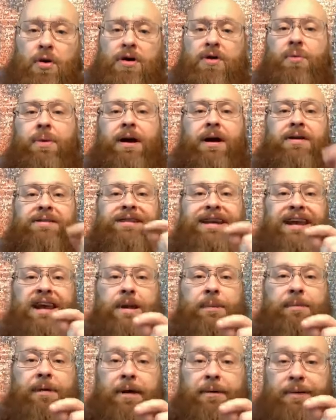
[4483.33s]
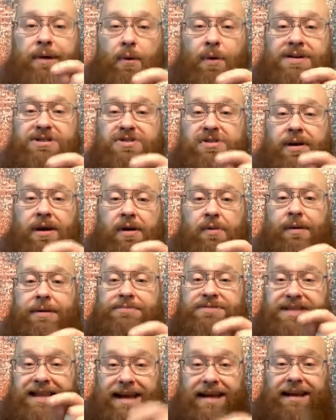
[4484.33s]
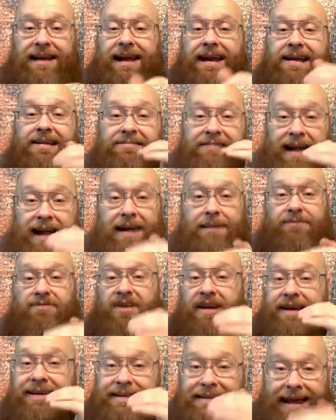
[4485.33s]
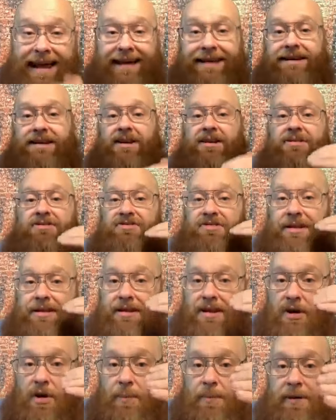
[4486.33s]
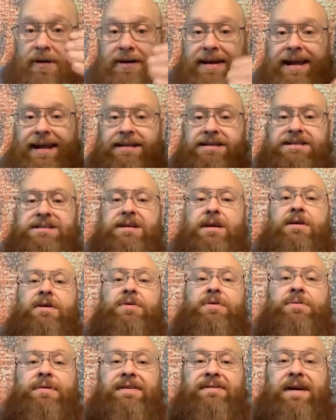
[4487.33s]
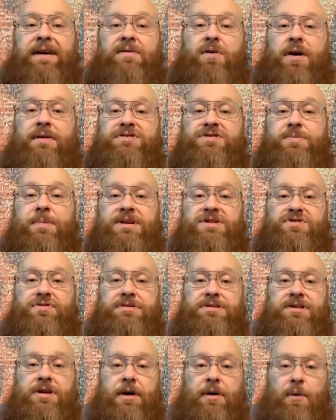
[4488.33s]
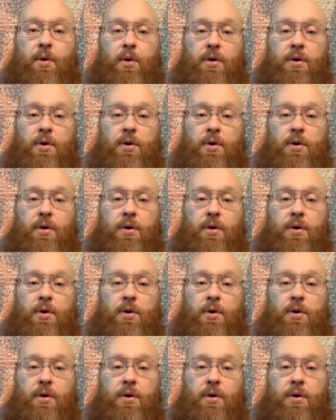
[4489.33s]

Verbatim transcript: We are taking prayer requests on our website anytime, day and night. You can send in your prayer needs on revivalharvestministries.org.